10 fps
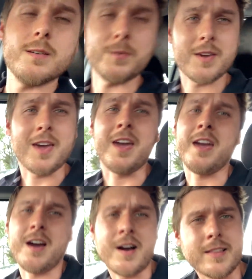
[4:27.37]

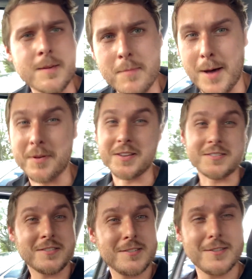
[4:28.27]
Okay,
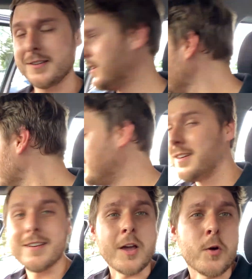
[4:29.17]
Alibaba's.
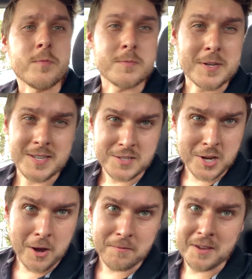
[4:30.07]
I hope this place has
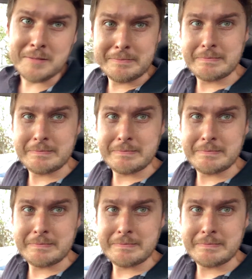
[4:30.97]
coffee.